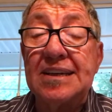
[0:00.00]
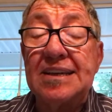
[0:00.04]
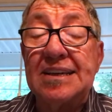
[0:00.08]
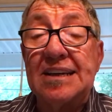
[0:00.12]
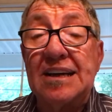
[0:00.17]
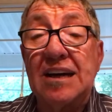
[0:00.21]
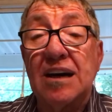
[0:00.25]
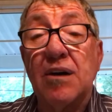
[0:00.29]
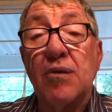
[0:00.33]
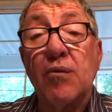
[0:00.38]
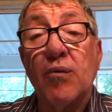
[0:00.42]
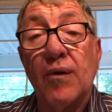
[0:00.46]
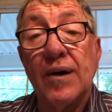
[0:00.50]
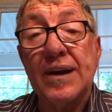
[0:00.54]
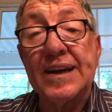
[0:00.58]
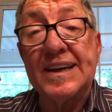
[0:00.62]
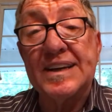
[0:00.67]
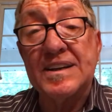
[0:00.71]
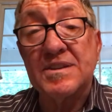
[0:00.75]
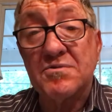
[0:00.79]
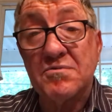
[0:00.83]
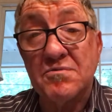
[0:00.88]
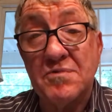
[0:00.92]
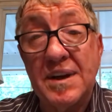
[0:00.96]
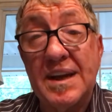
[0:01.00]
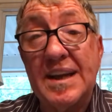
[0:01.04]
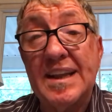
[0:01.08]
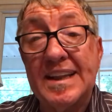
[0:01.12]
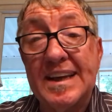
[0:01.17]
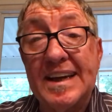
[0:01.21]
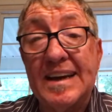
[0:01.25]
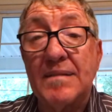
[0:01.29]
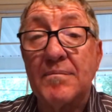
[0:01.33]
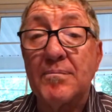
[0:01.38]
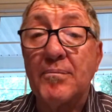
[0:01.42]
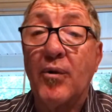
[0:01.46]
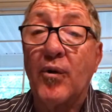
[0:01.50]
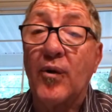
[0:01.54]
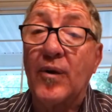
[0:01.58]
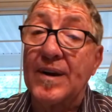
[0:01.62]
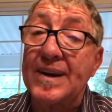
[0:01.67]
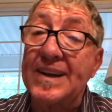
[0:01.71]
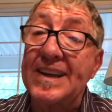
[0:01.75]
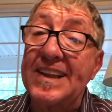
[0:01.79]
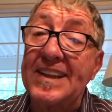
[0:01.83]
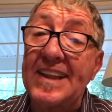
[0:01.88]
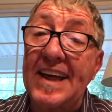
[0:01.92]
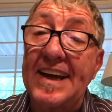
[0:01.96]
what is really
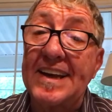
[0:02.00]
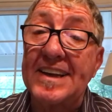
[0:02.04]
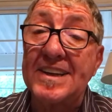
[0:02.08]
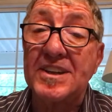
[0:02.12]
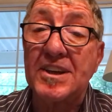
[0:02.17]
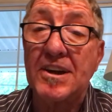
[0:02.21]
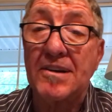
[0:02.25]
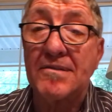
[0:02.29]
important, and that is our